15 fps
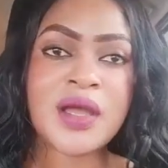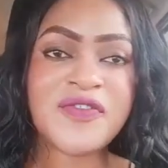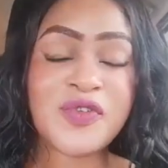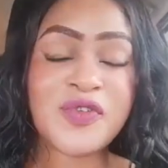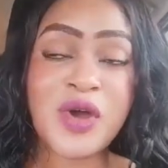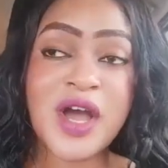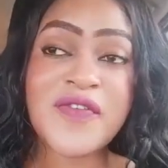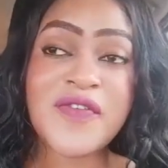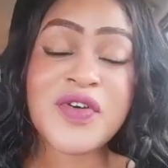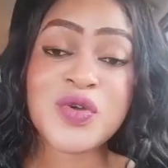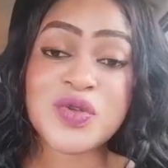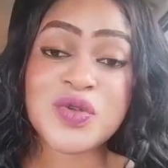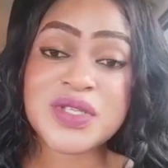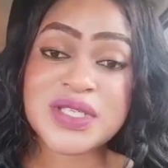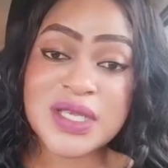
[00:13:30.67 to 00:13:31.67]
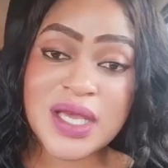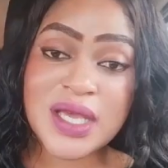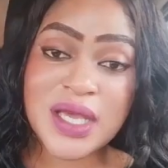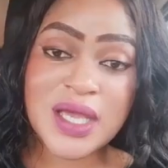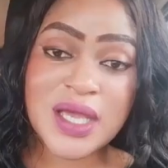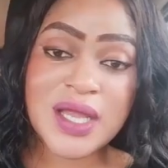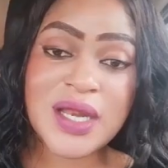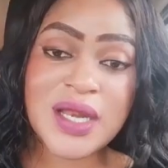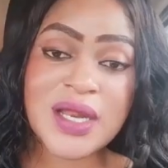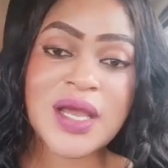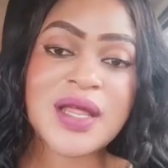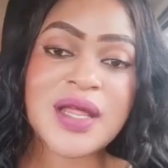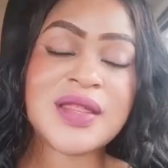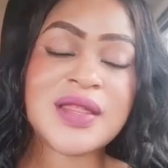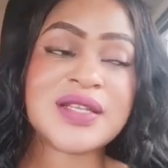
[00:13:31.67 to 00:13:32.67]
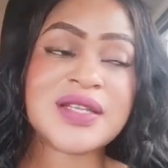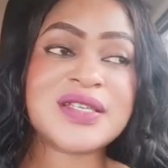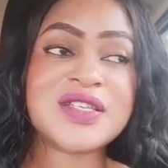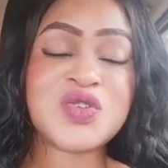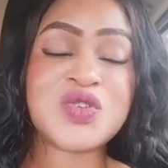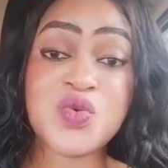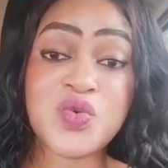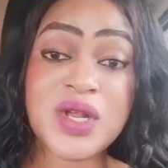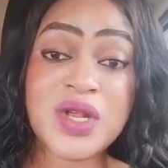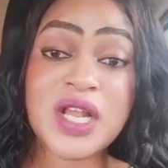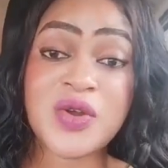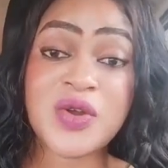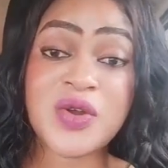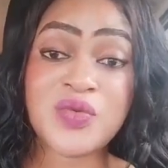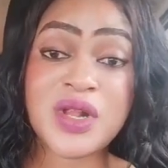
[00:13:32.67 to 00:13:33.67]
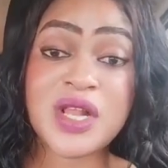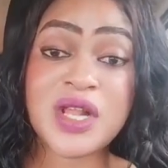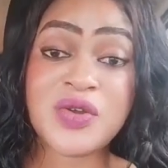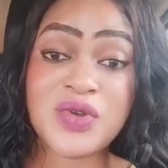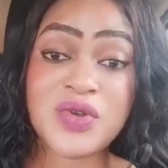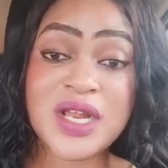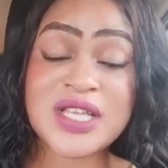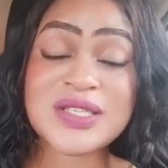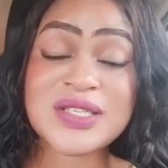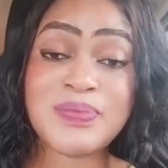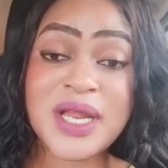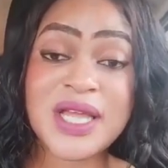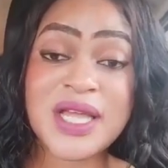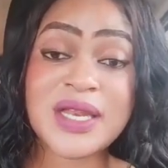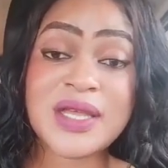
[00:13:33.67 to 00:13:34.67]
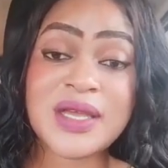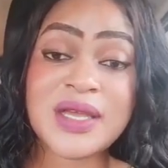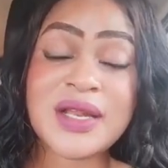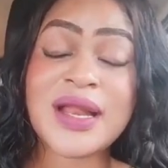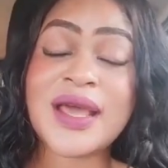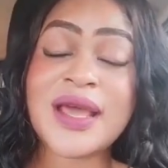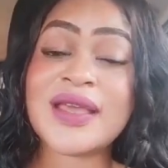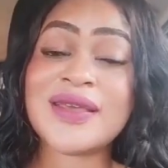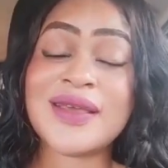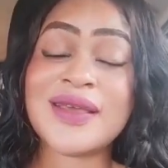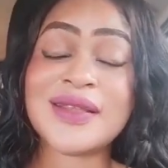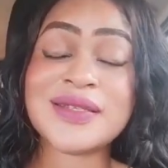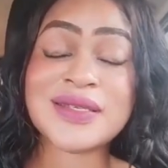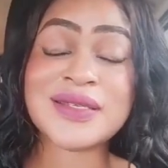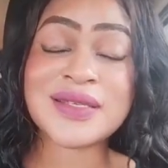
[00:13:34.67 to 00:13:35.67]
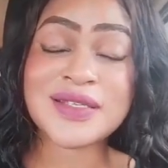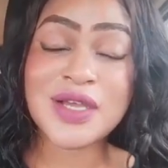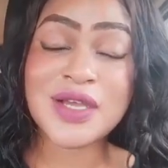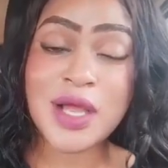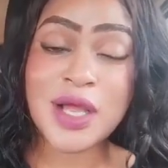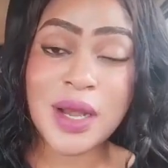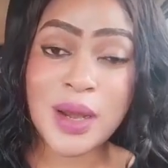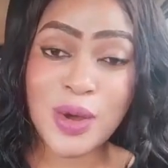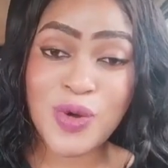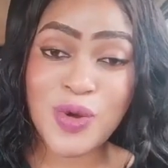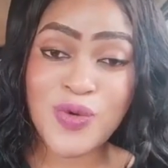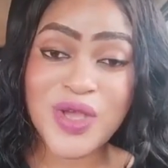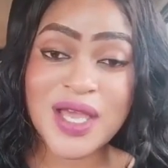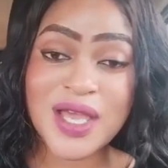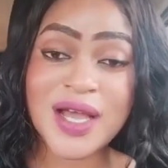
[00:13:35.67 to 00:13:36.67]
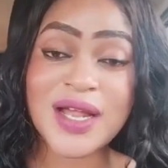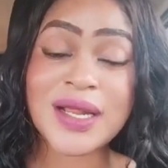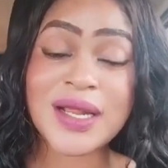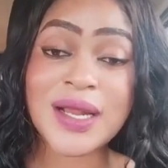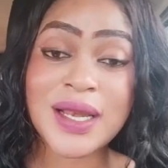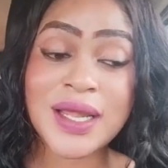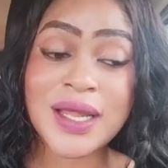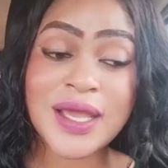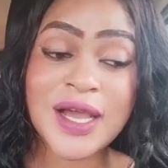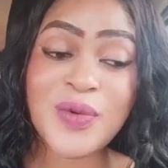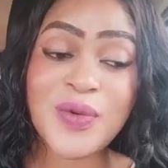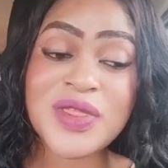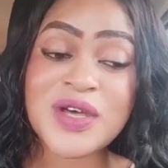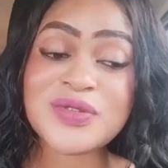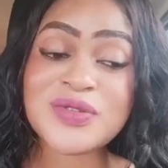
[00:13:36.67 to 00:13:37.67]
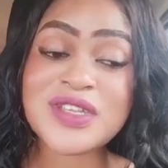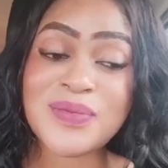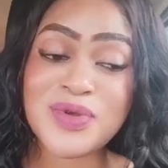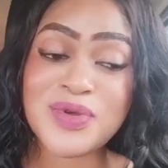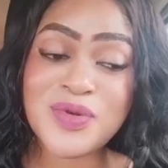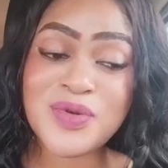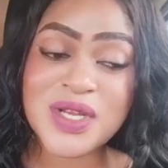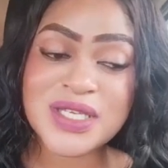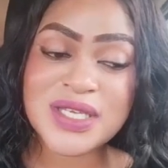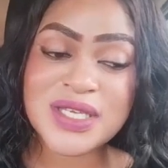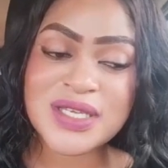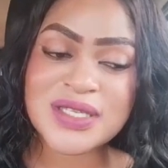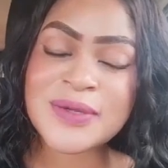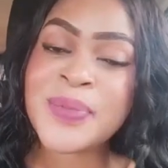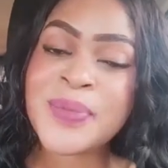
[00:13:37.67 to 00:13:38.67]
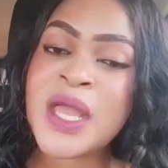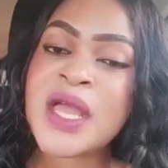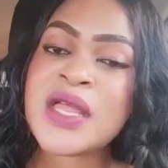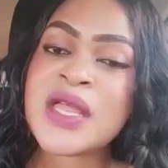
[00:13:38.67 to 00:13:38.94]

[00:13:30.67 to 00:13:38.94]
If you have a good skin that is really splendid, like it is glowing and clear without impurities,